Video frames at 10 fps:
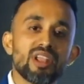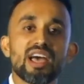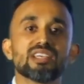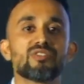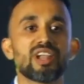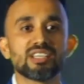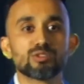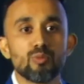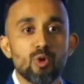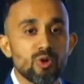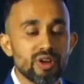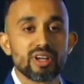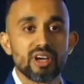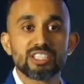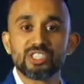as well as more
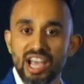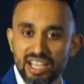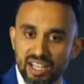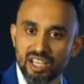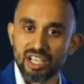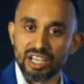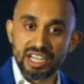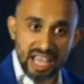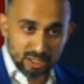agile. It has